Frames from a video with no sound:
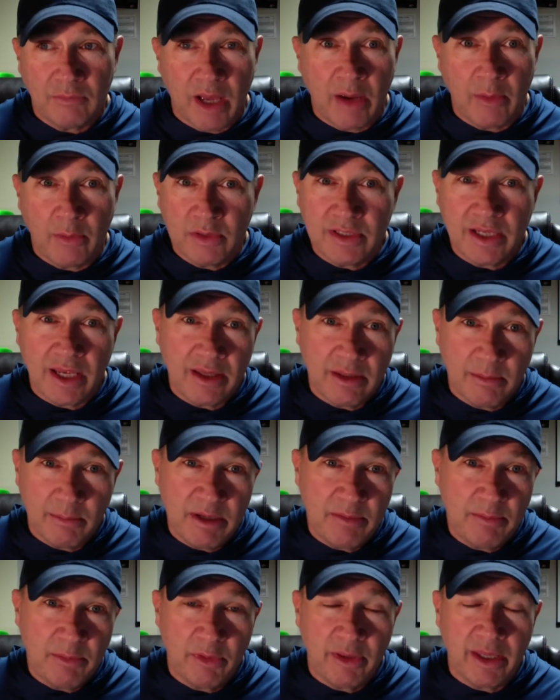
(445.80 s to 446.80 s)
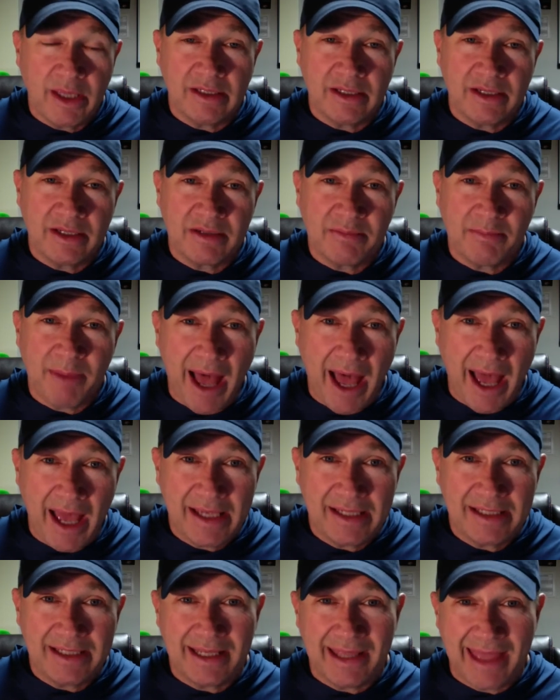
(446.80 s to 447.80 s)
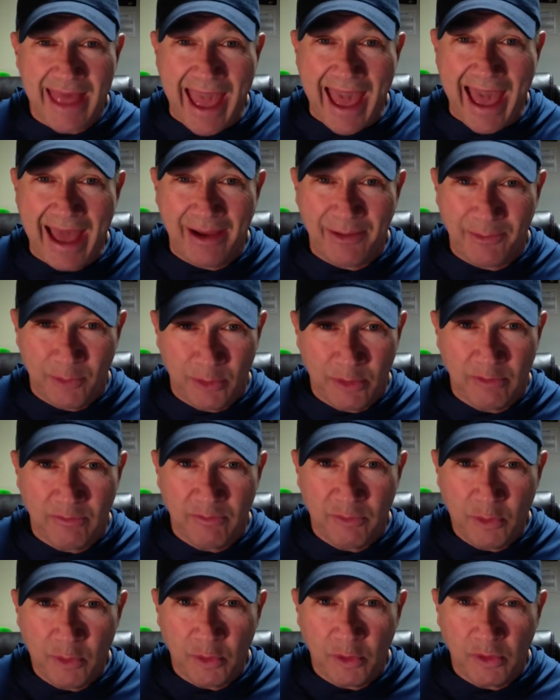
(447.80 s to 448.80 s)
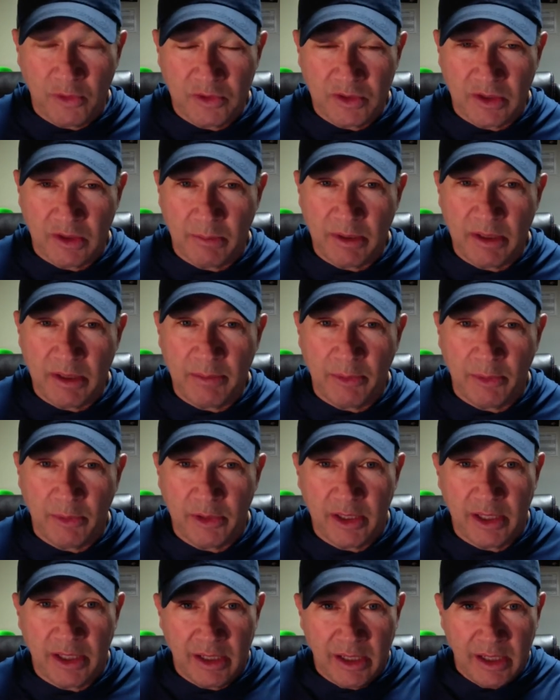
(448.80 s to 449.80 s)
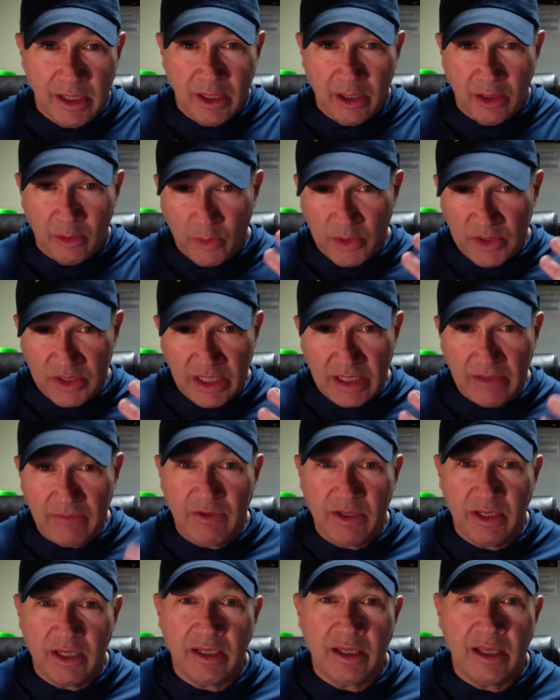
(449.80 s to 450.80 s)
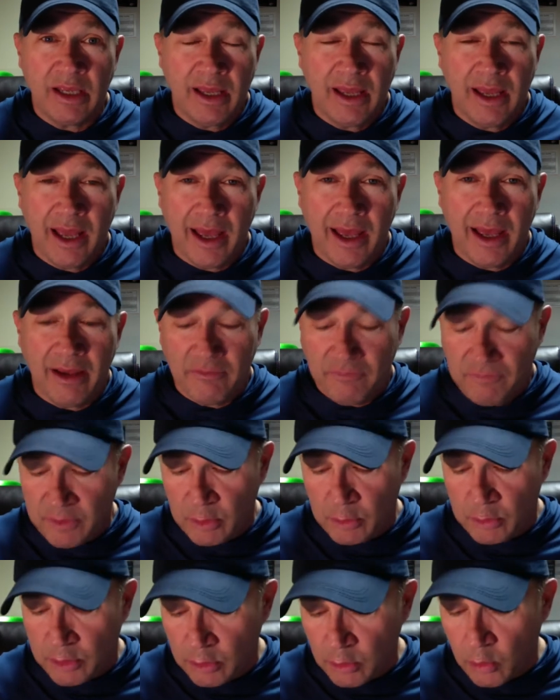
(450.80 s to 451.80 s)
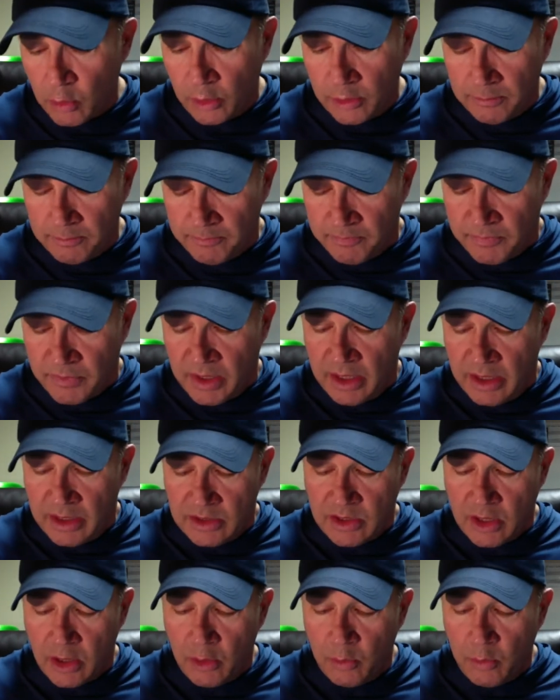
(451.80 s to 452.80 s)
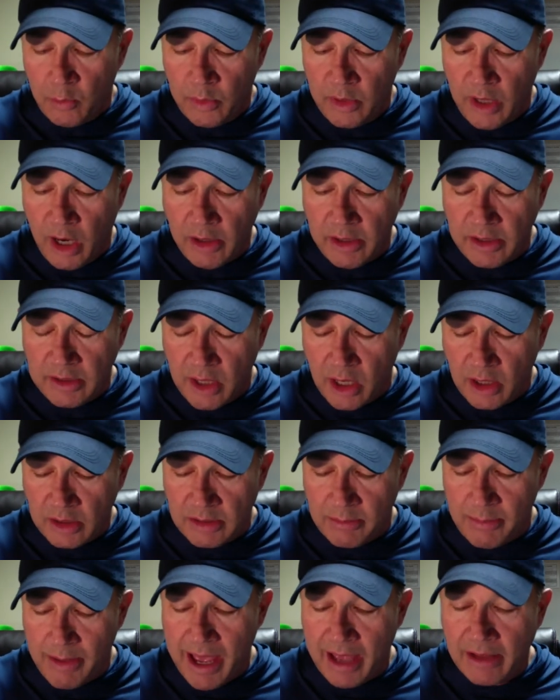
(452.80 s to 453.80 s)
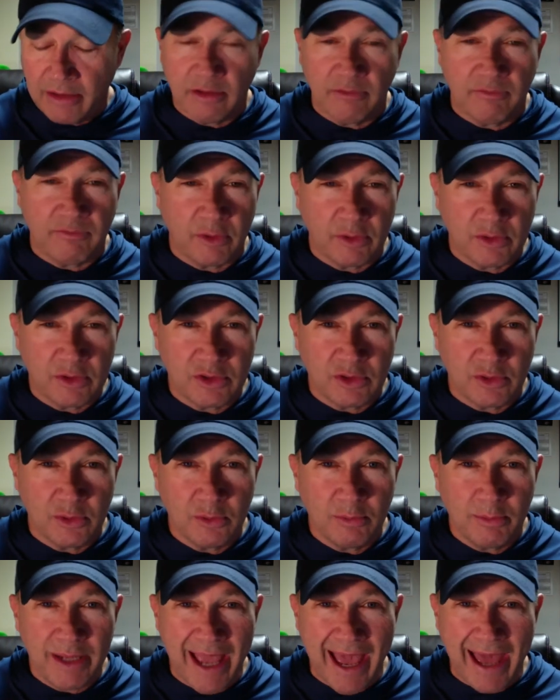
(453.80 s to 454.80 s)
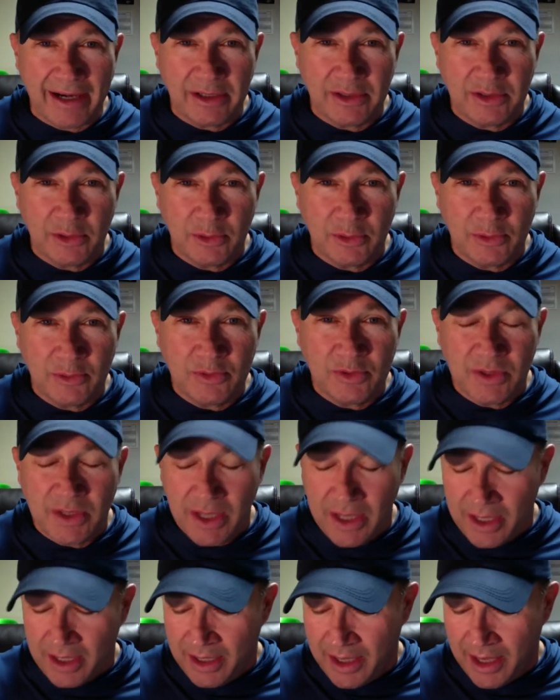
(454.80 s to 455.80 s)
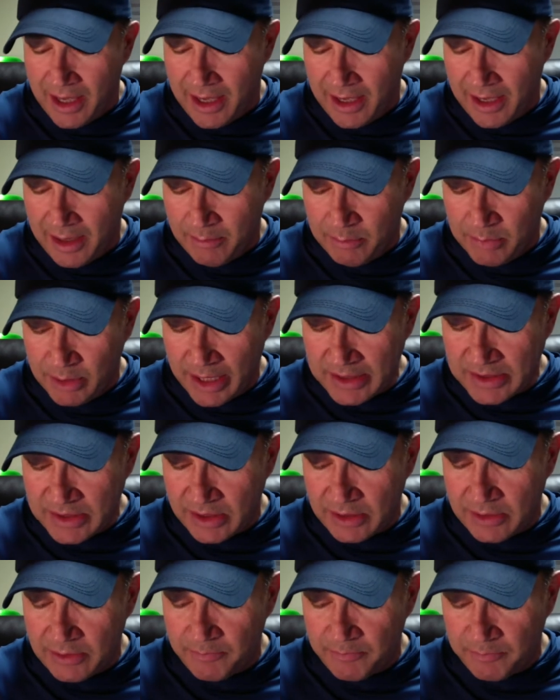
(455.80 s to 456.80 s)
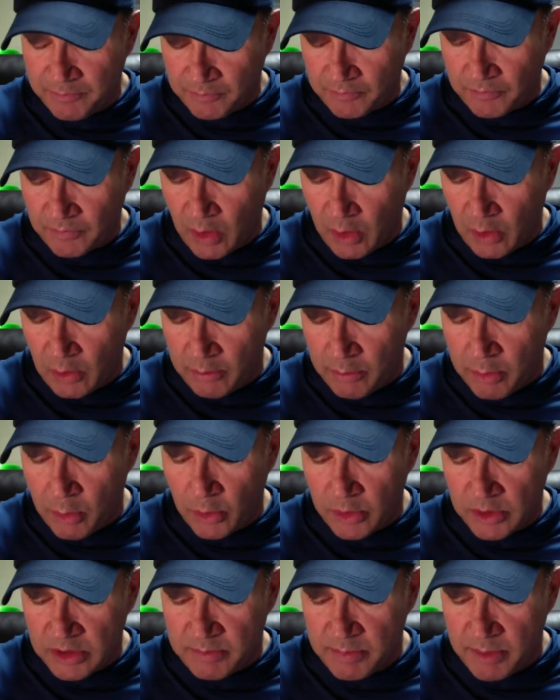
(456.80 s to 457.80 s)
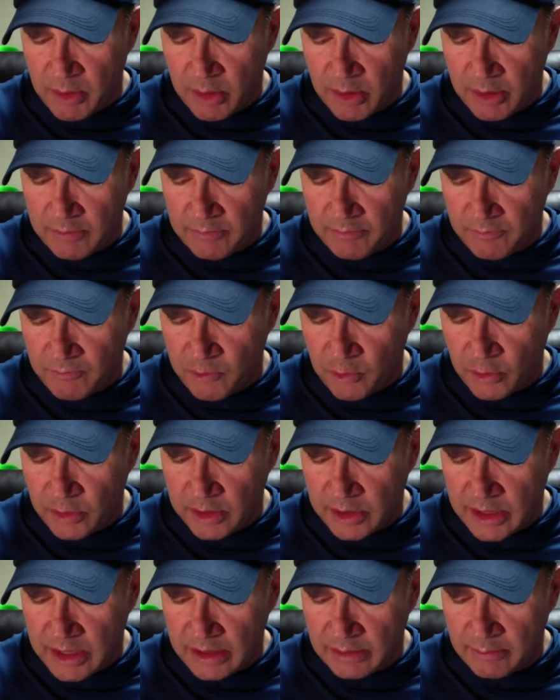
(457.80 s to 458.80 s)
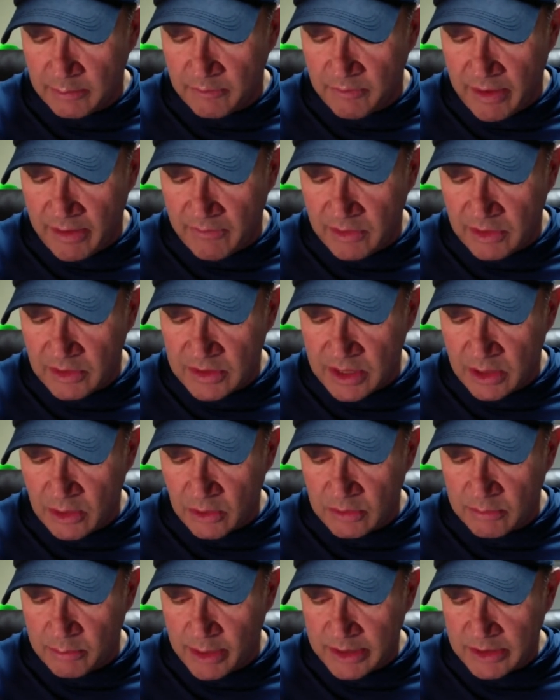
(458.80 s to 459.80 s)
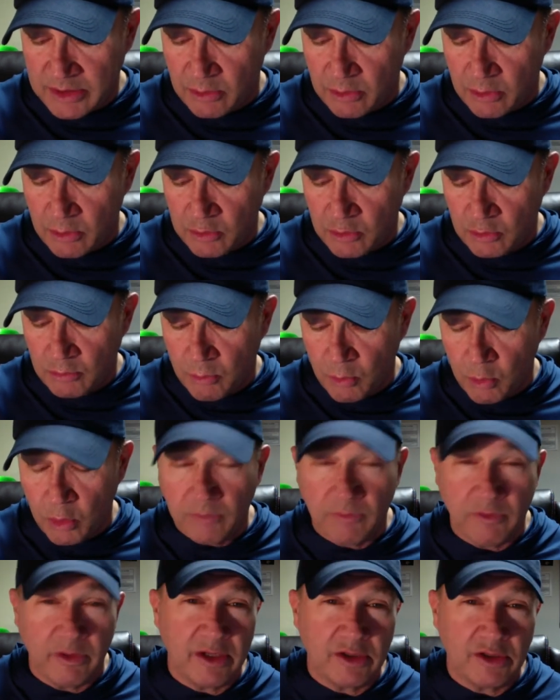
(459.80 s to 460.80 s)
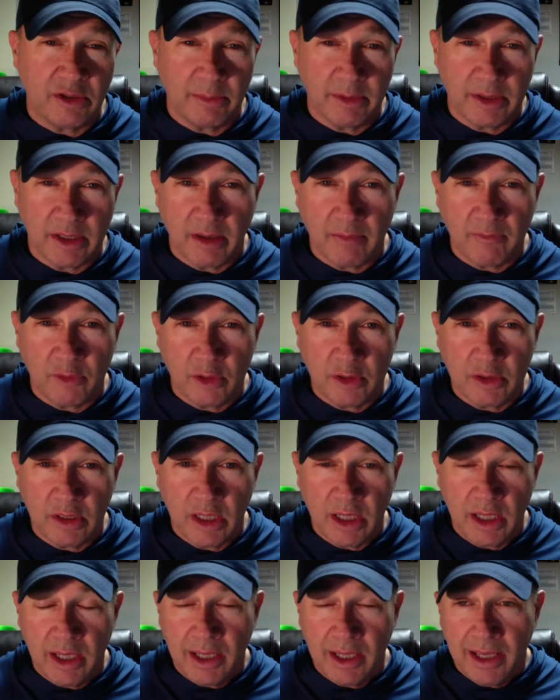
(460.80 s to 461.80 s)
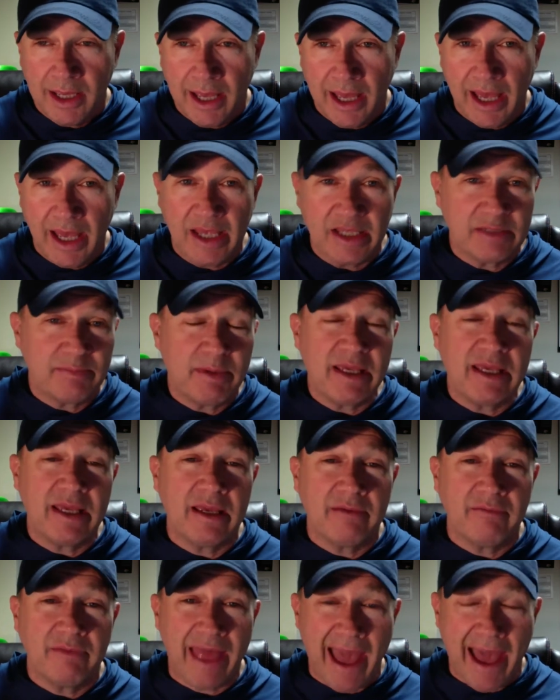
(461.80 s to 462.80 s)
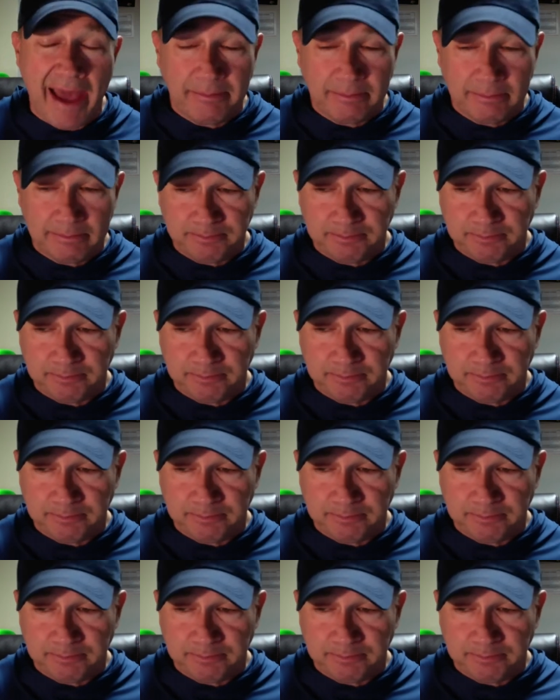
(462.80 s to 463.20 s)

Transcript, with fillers: I would say the people that despised that were the fools, and the people that received it uh, feared the Lord. So we already talked about the first two Beatitudes. Uh, blessed are the poor in spirit, for the kingdom of heaven is theirs. Blessed are those who mourn, for they shall be comforted. Uh, speaking of that,